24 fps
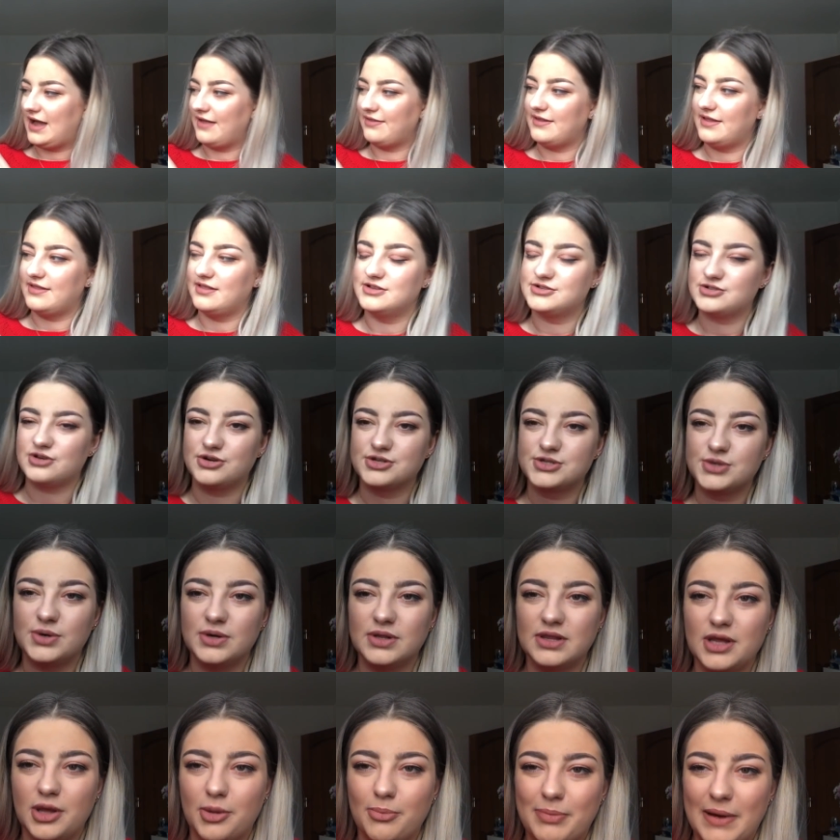And then there's also
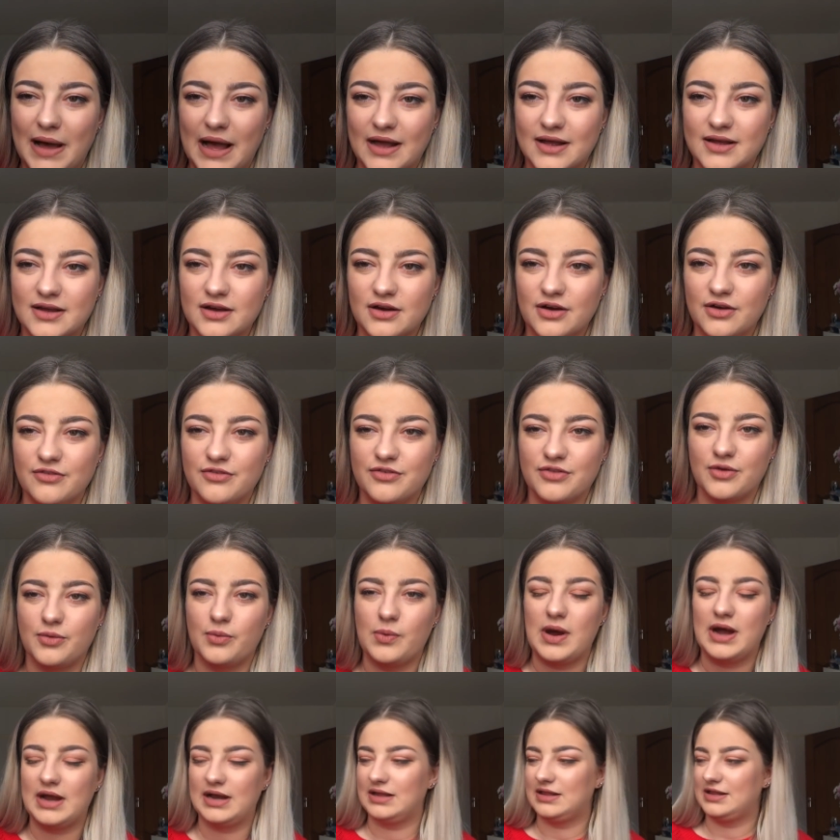a little bag of the
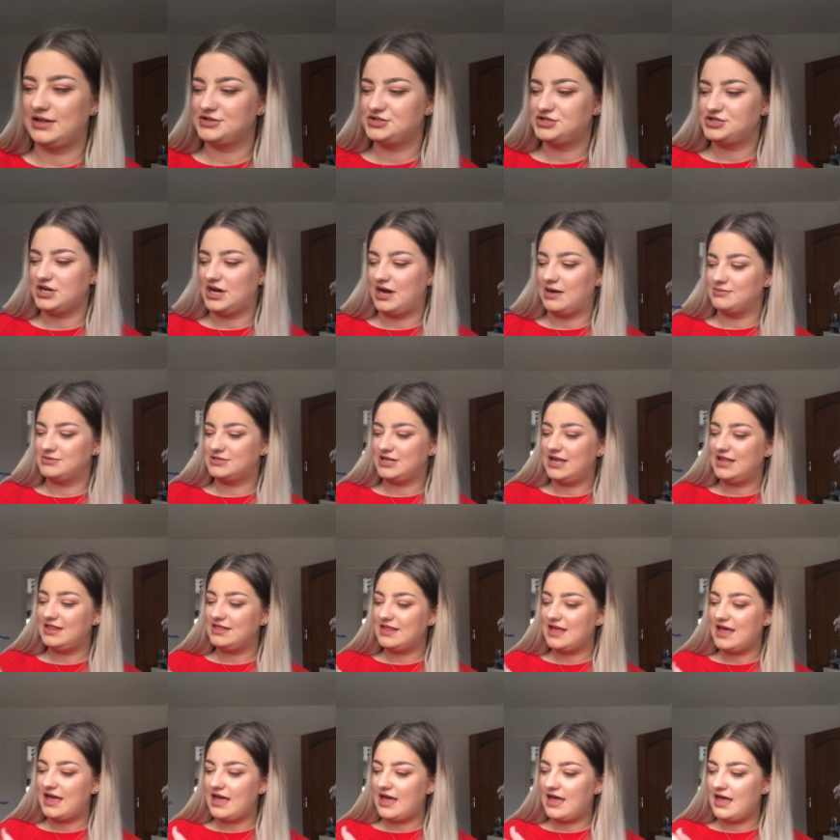wine glass charms
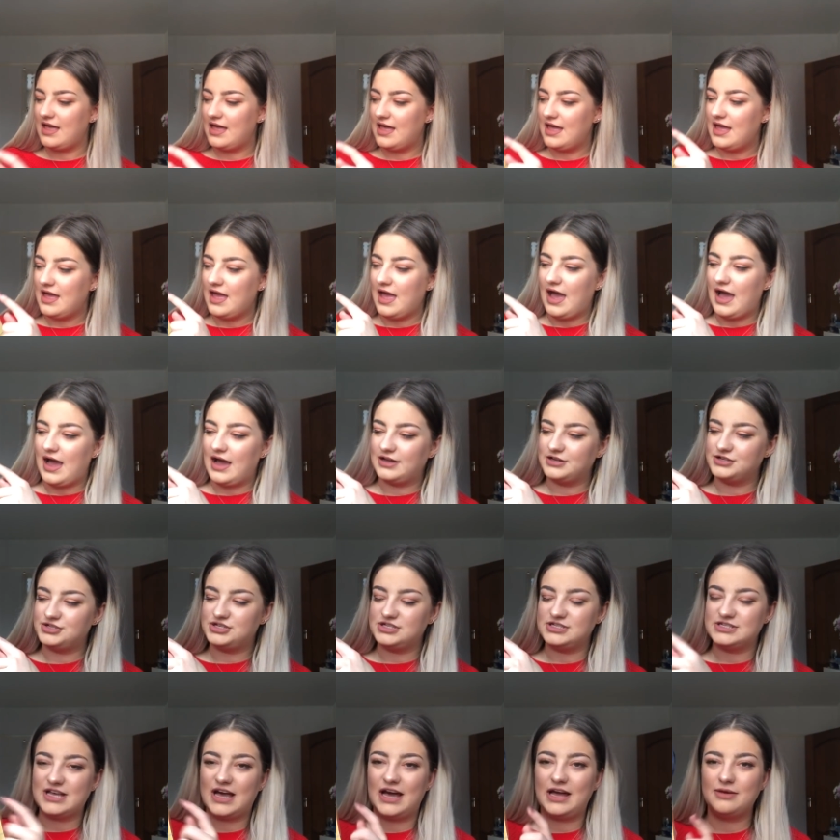in there. And
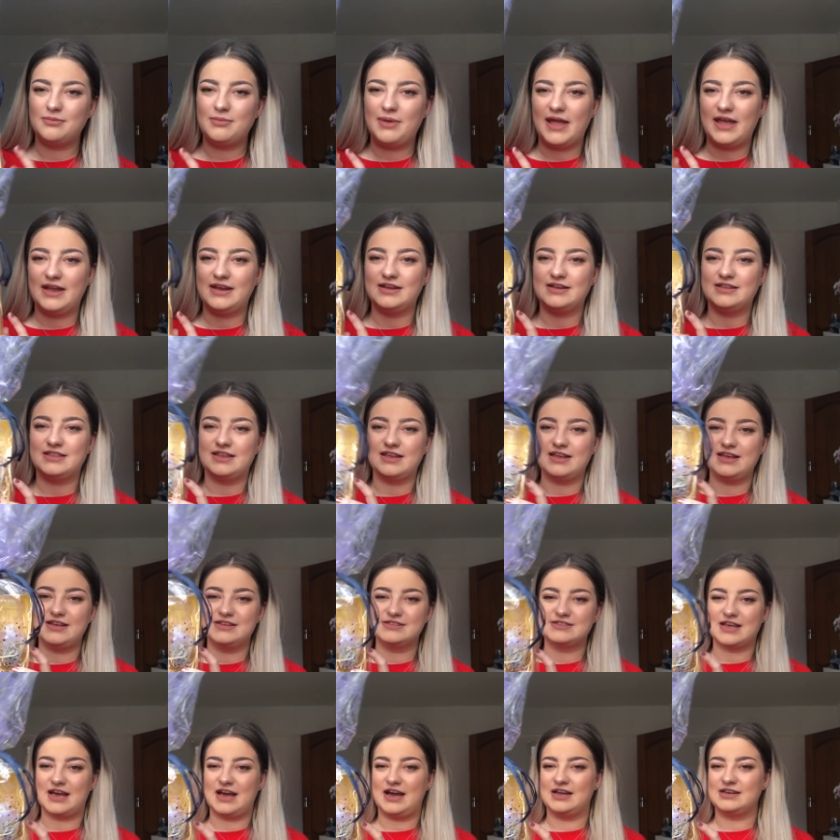she's hand painted
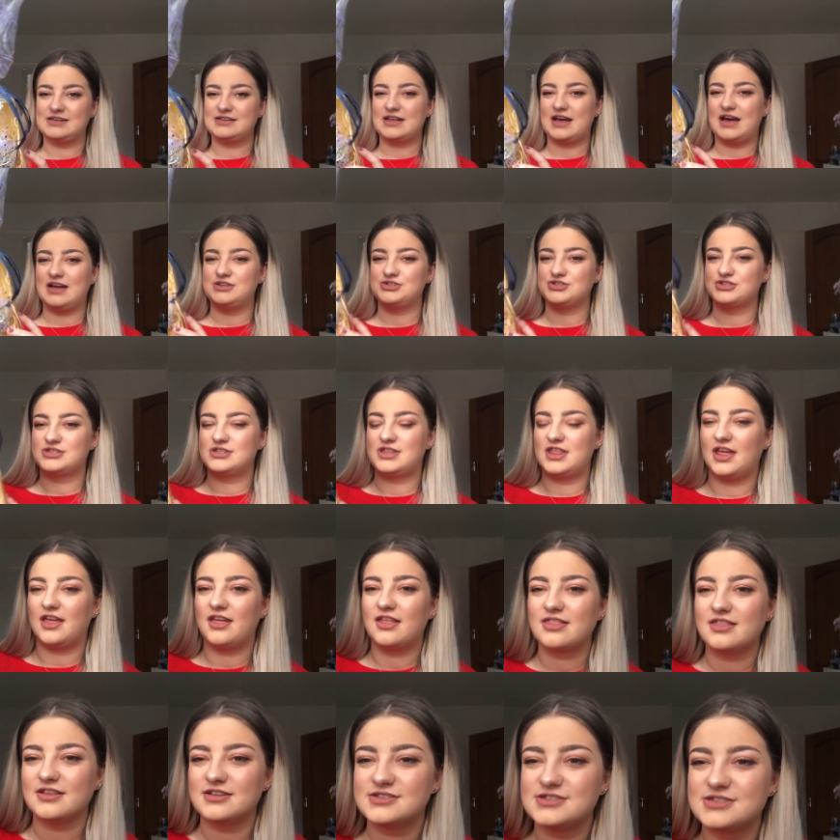these, and I just
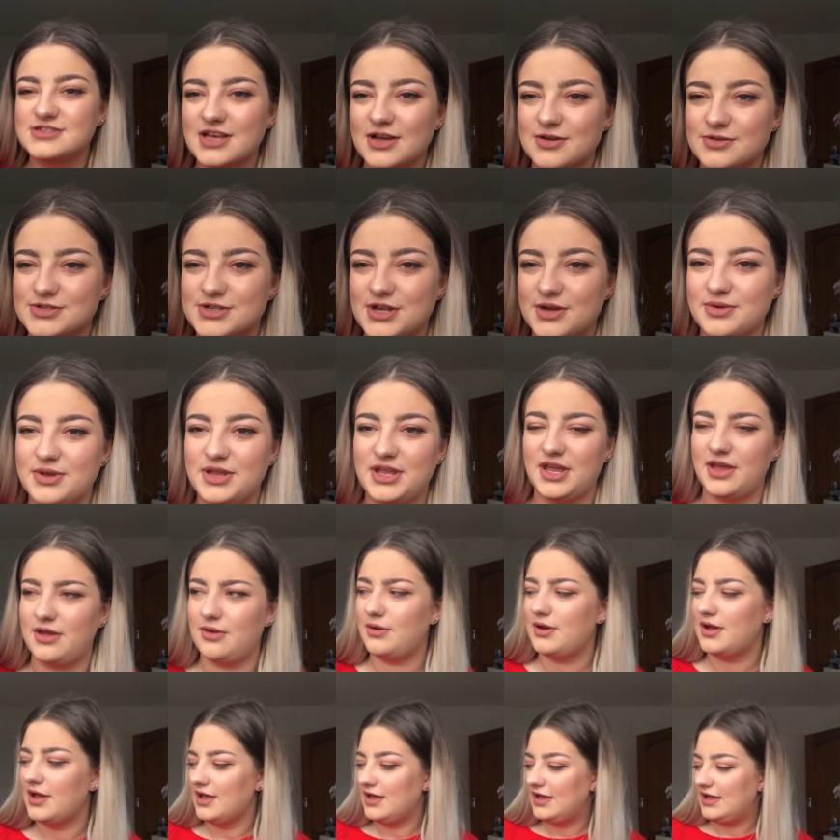think they're so, so
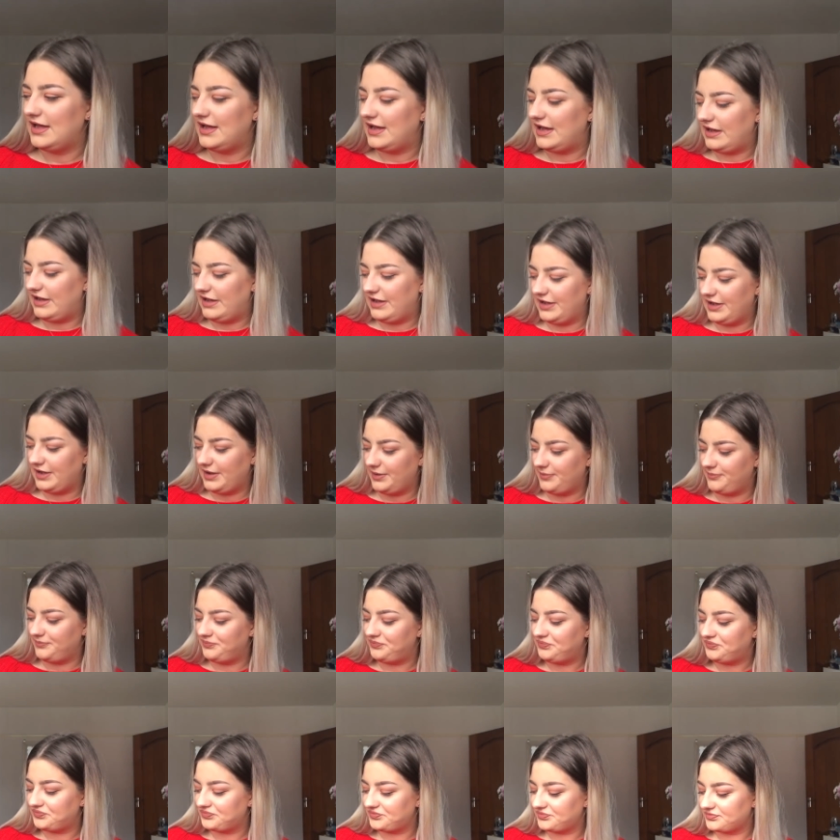cute.
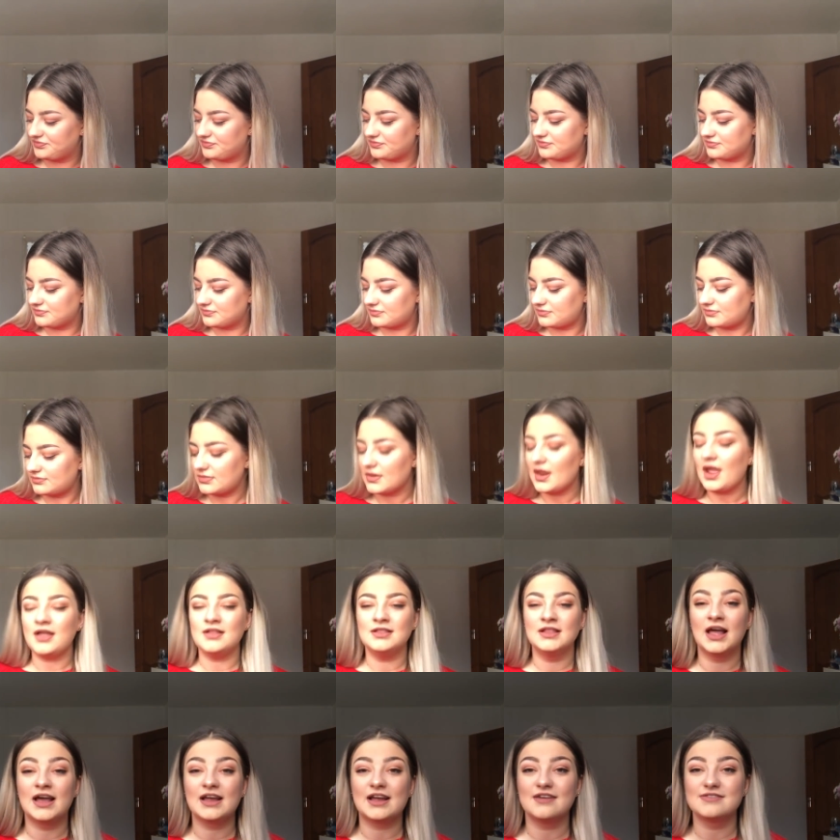
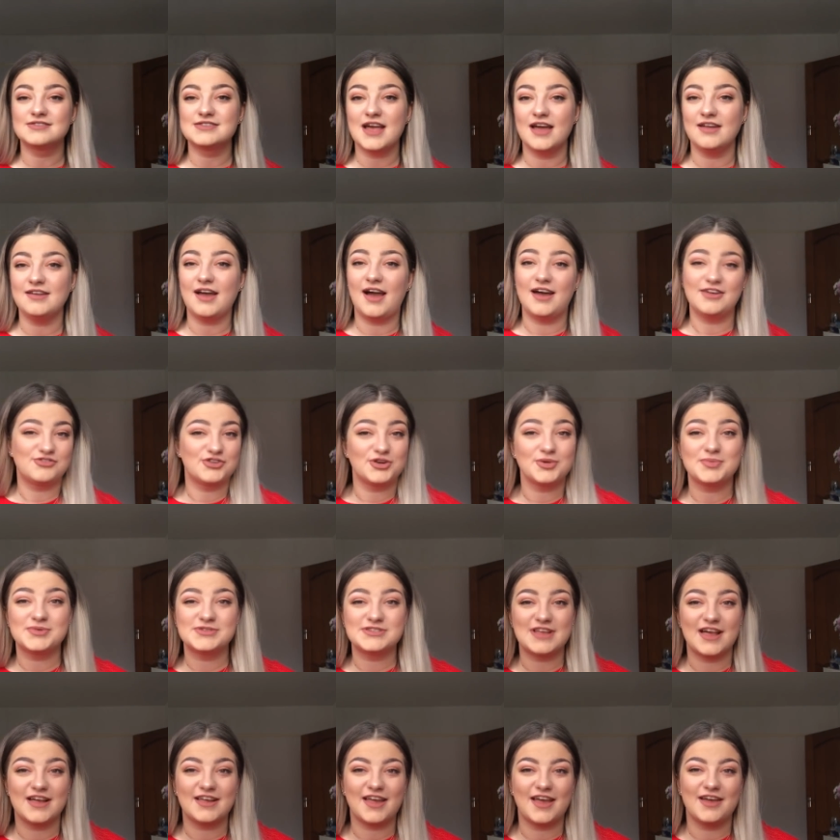Like I've said, I drink
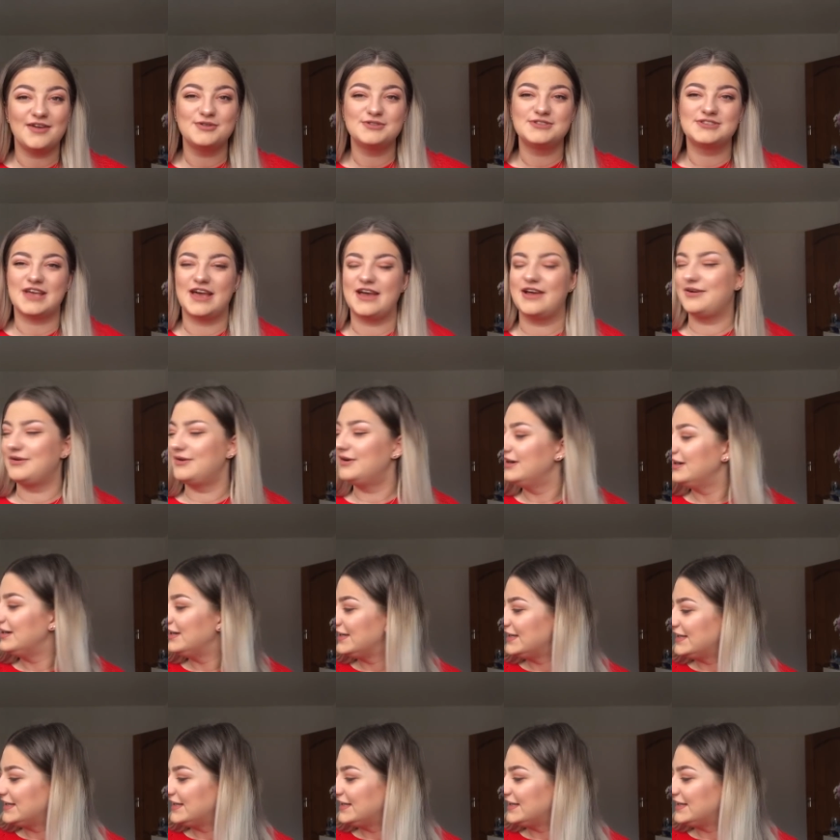Prosecco, so